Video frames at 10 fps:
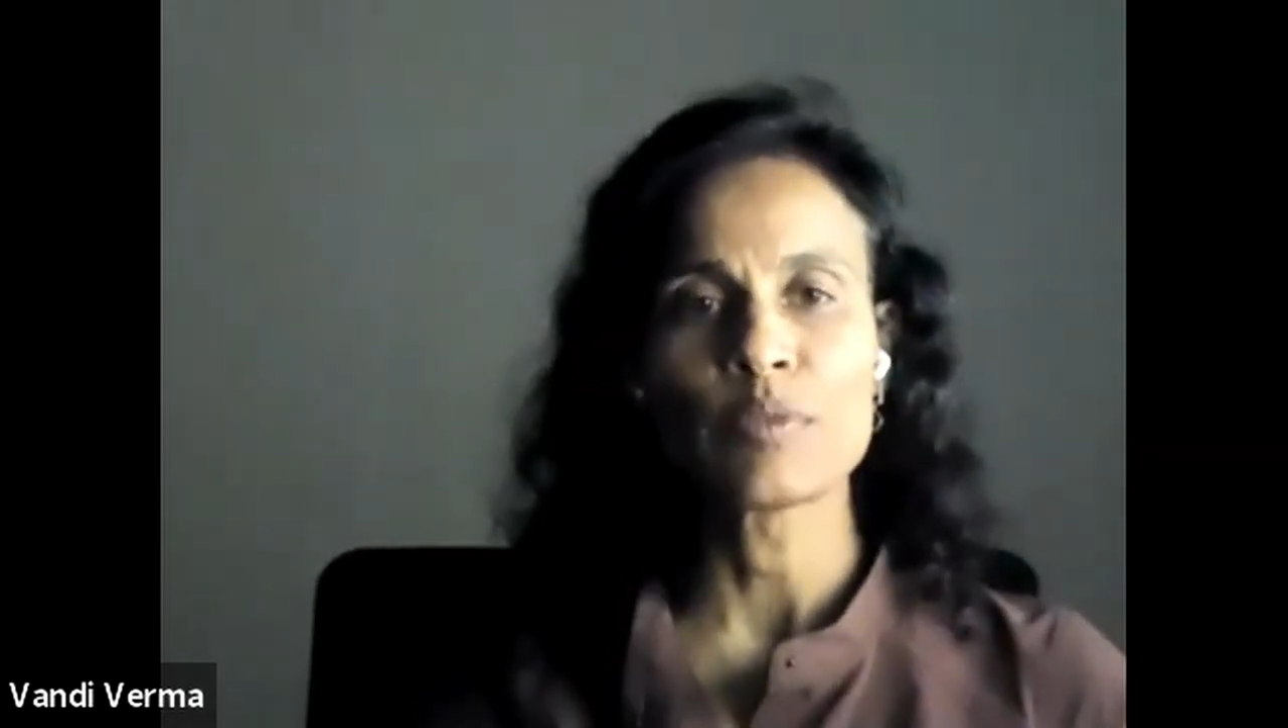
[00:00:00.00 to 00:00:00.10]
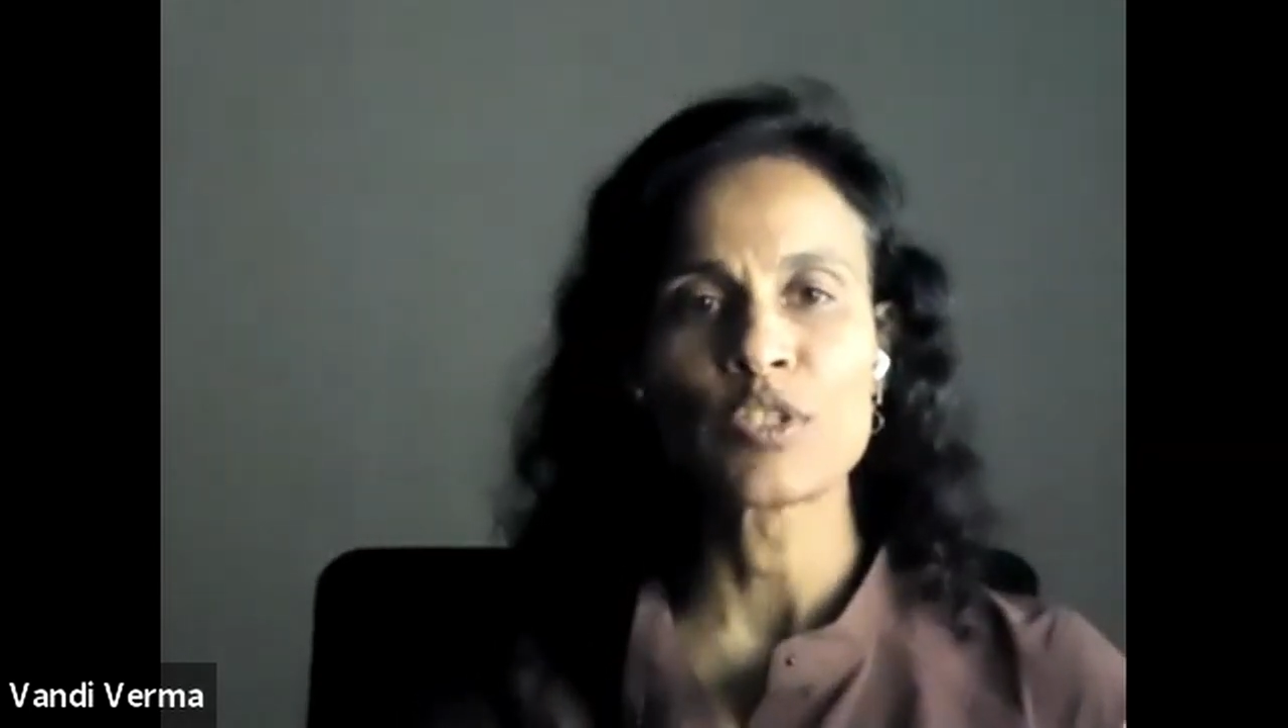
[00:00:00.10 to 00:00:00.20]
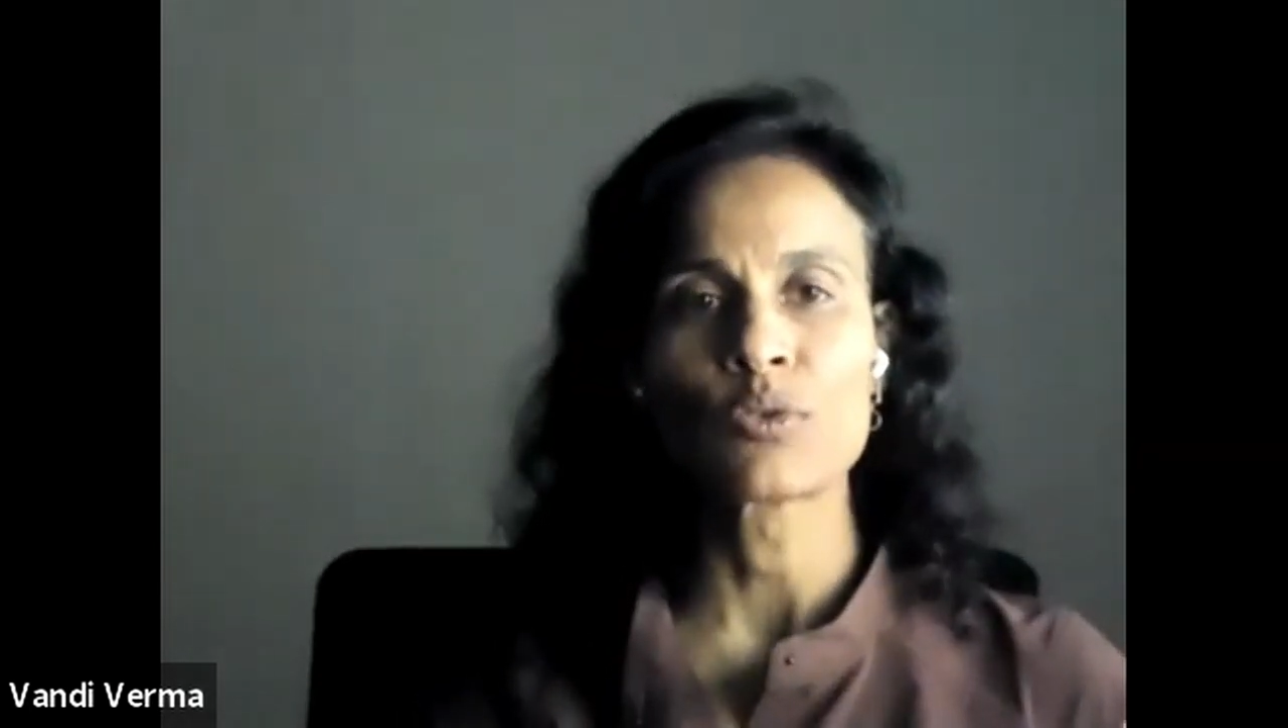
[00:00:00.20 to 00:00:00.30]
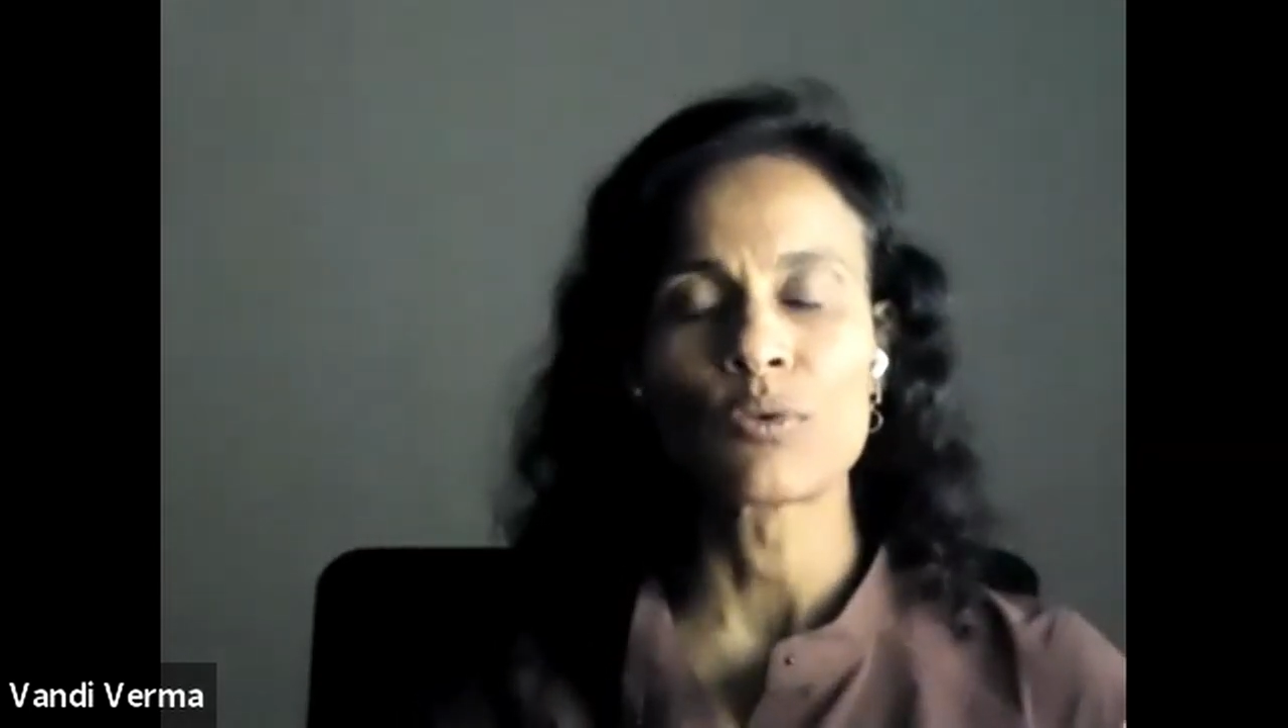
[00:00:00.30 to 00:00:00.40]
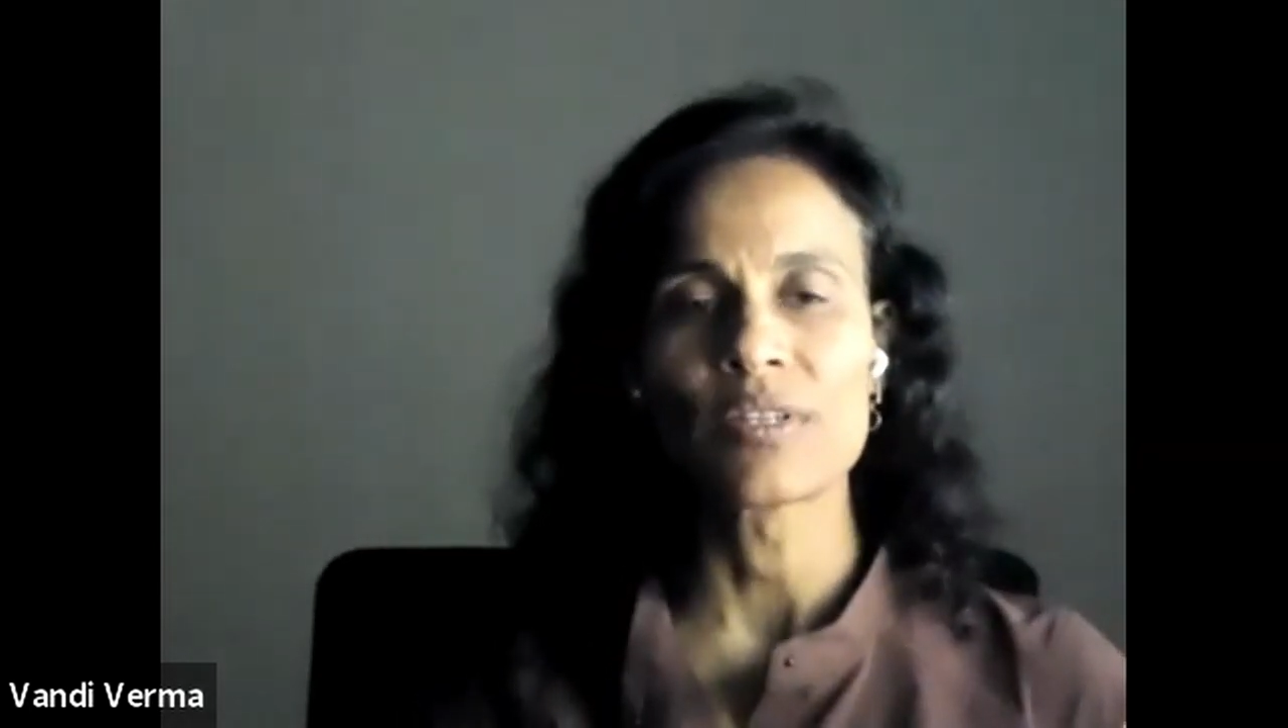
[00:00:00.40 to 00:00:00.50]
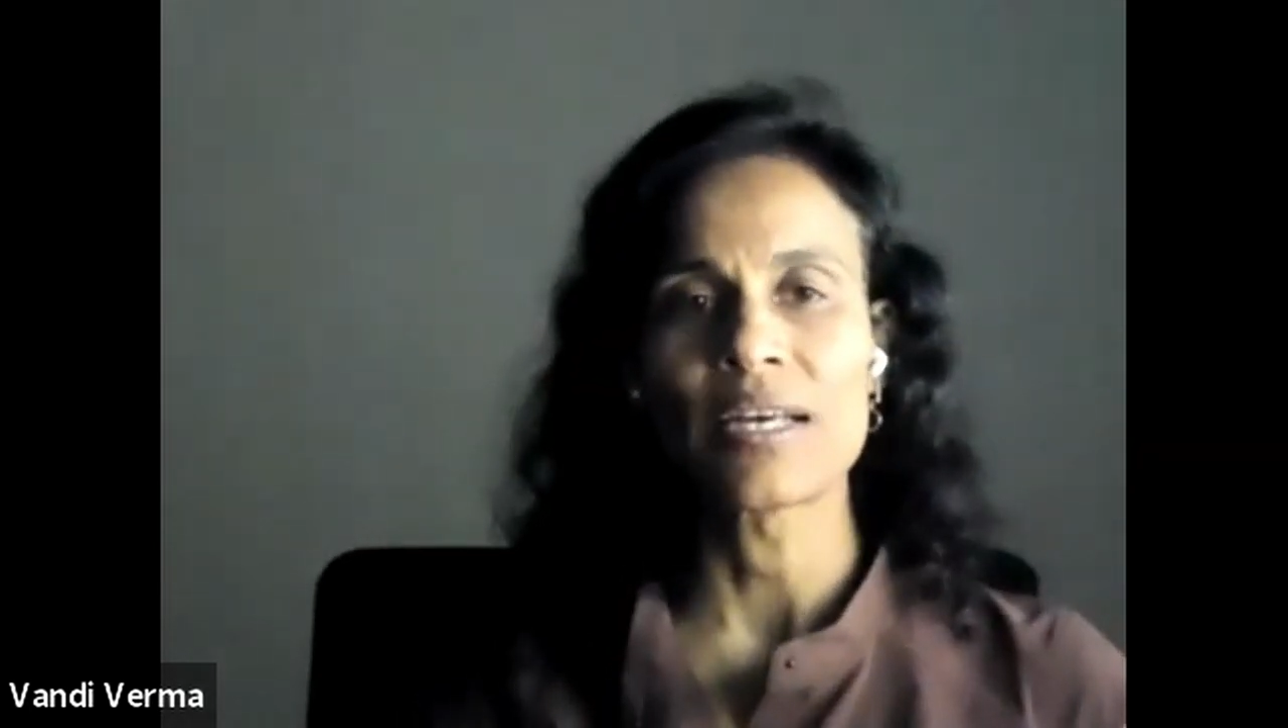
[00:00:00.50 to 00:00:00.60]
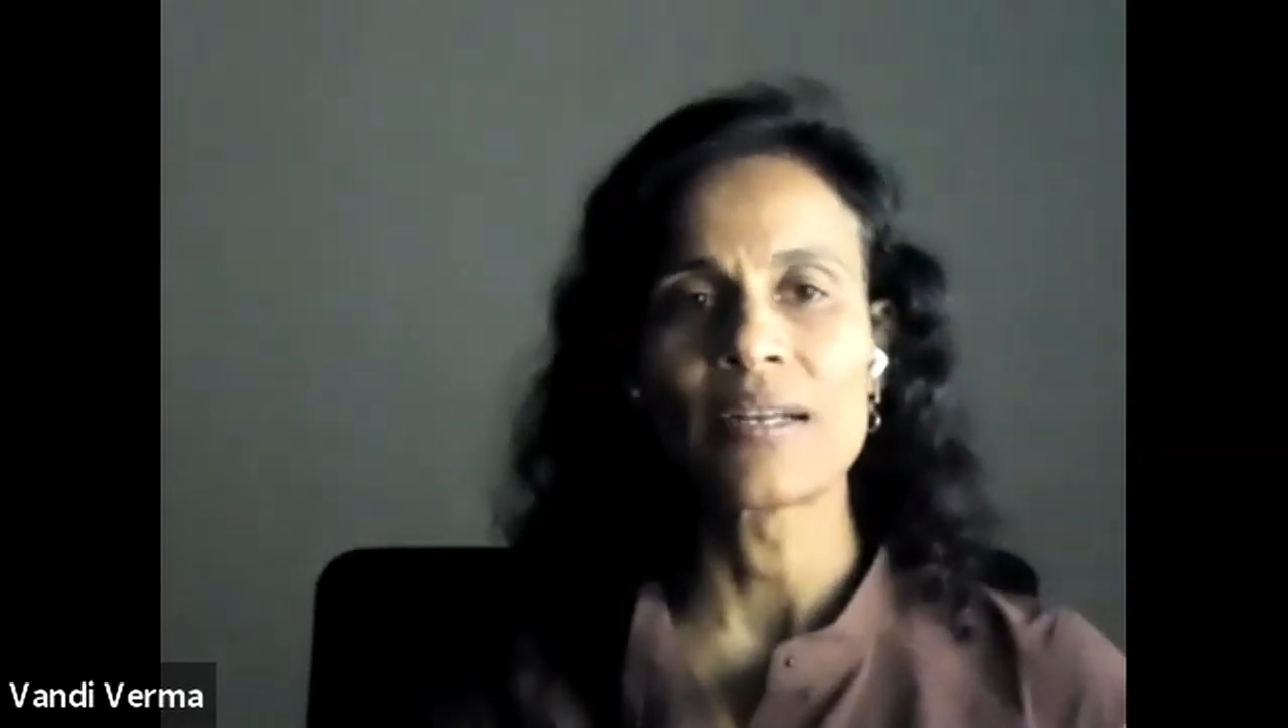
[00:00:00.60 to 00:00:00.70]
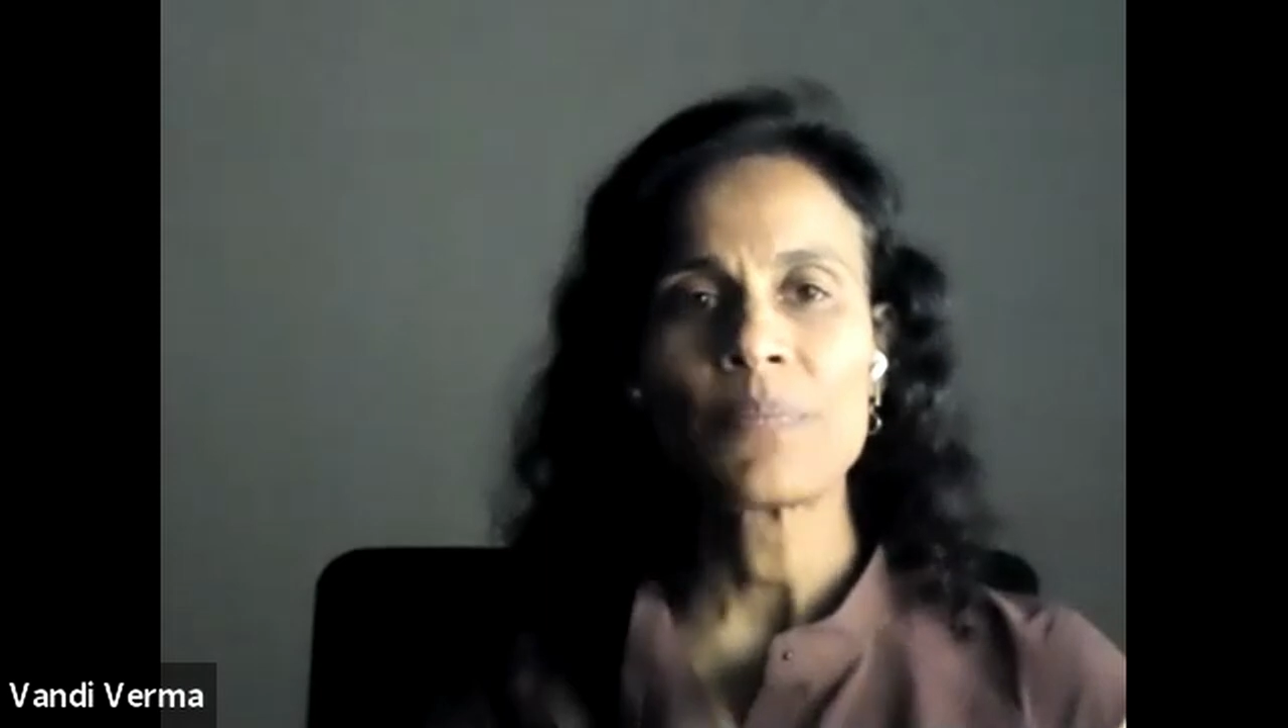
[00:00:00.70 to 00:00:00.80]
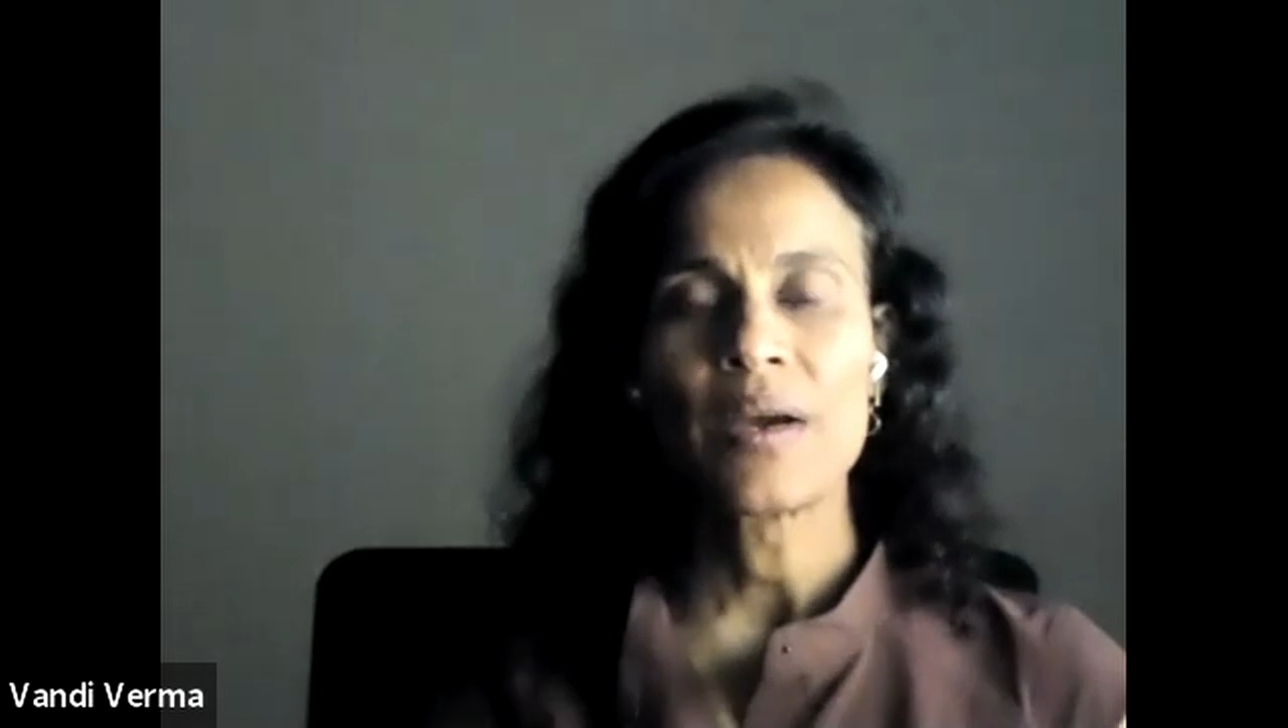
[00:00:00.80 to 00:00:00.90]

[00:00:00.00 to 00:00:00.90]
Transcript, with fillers: be sure that